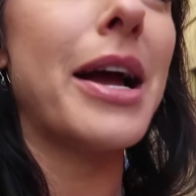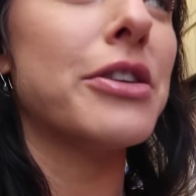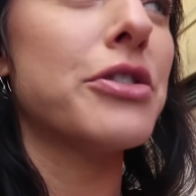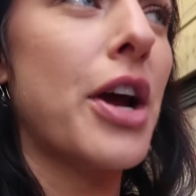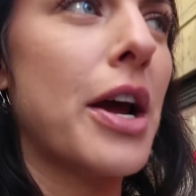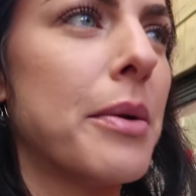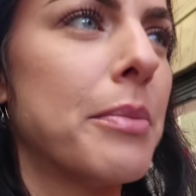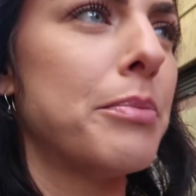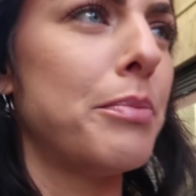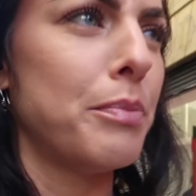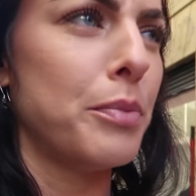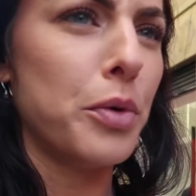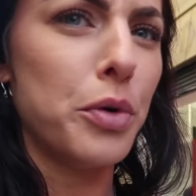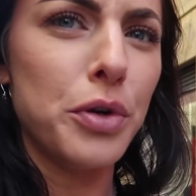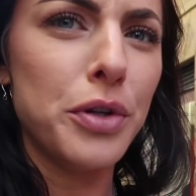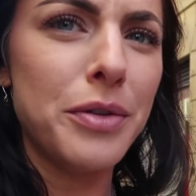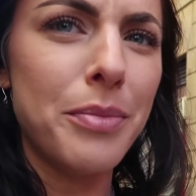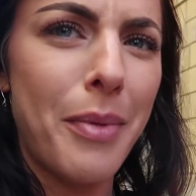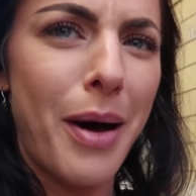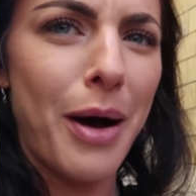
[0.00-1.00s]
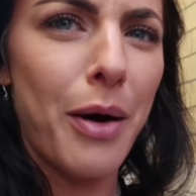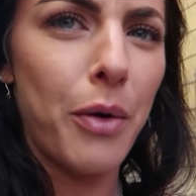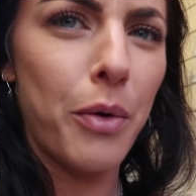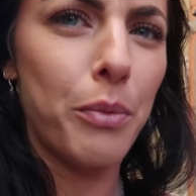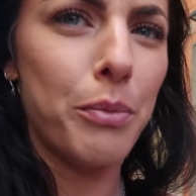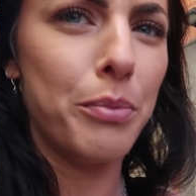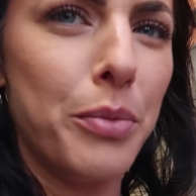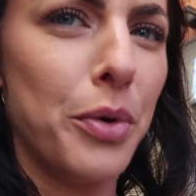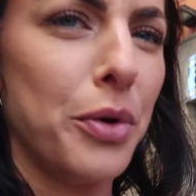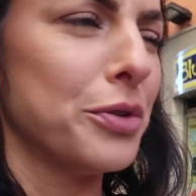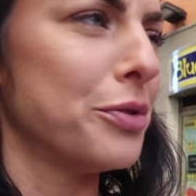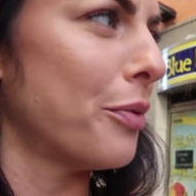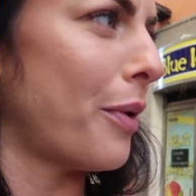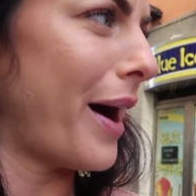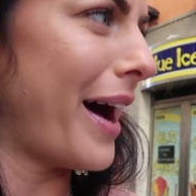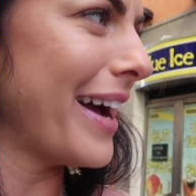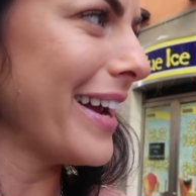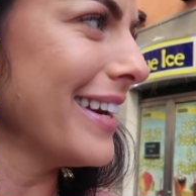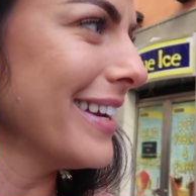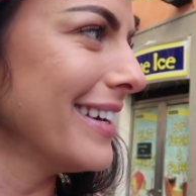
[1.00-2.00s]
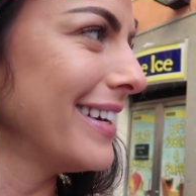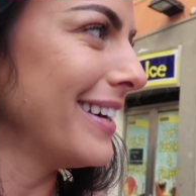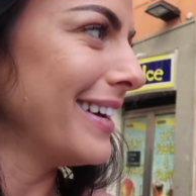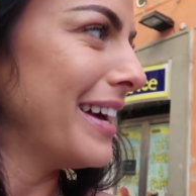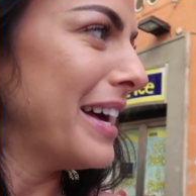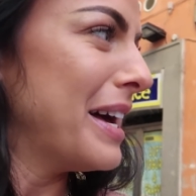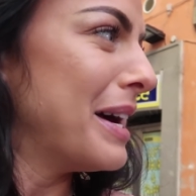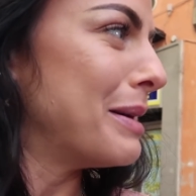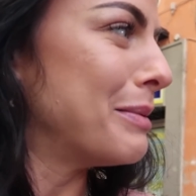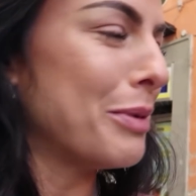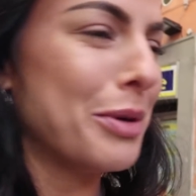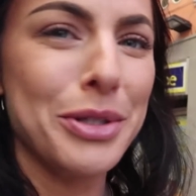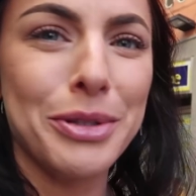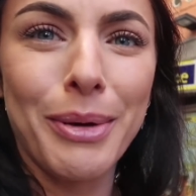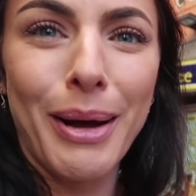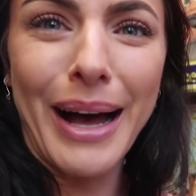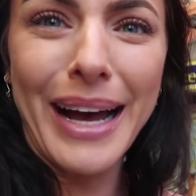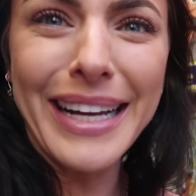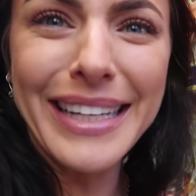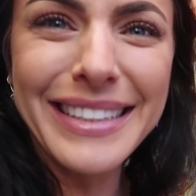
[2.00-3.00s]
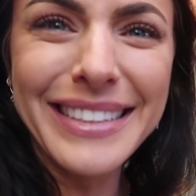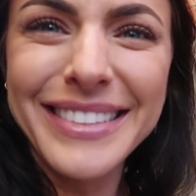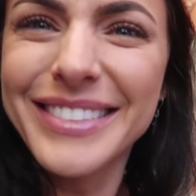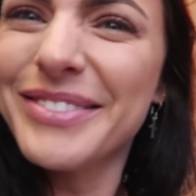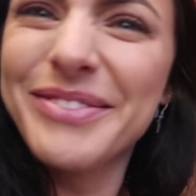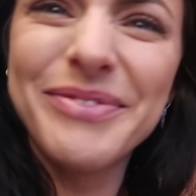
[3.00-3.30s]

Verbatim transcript: I tried mold, mold, mold wine. Mold wine. Mold wine?